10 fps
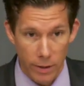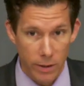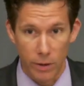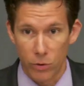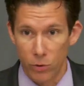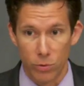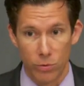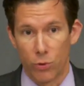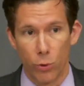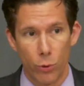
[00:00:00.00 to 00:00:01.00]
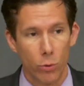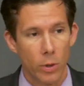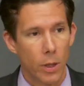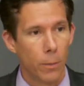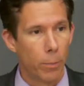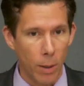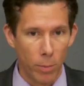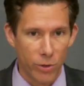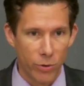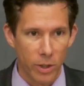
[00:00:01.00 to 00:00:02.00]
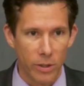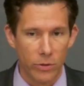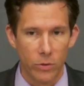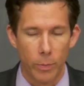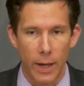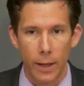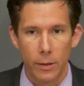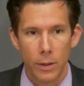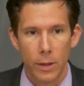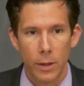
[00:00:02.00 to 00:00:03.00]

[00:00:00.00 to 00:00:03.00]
I think that's true. Public drunkenness is bad.